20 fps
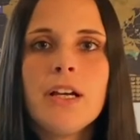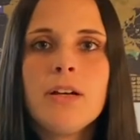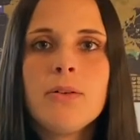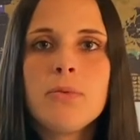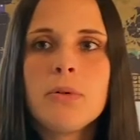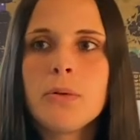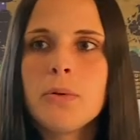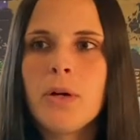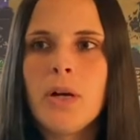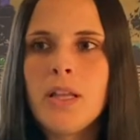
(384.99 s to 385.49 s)

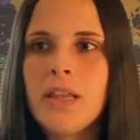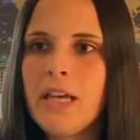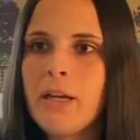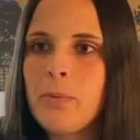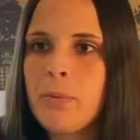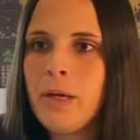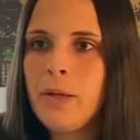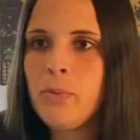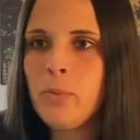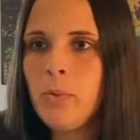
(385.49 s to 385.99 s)
We were all like,
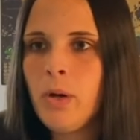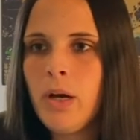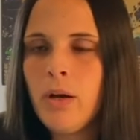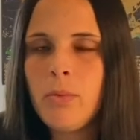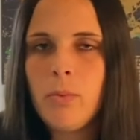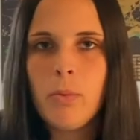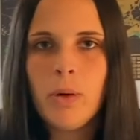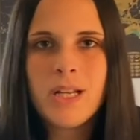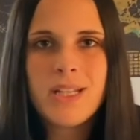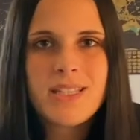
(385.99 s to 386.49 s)
wait,
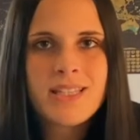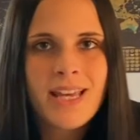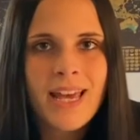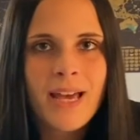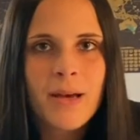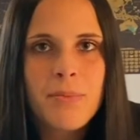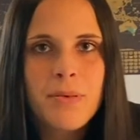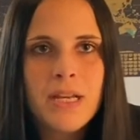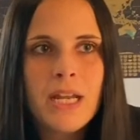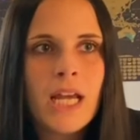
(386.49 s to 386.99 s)
what's
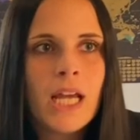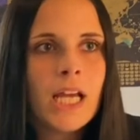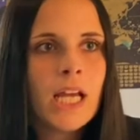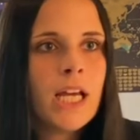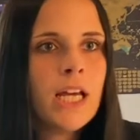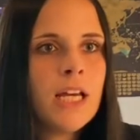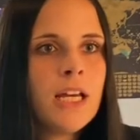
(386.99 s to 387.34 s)
happening?